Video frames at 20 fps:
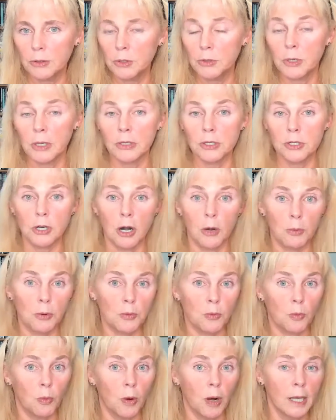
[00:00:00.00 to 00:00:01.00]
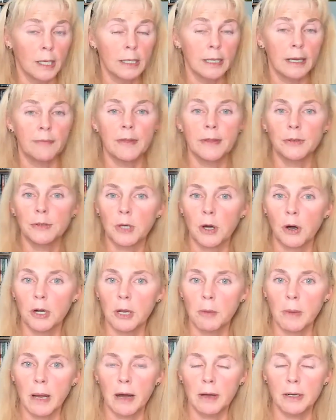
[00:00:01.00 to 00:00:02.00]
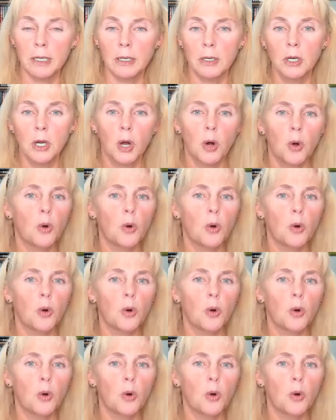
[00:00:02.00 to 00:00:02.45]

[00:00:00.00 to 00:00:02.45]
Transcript: you can start with 1 and then talk about it.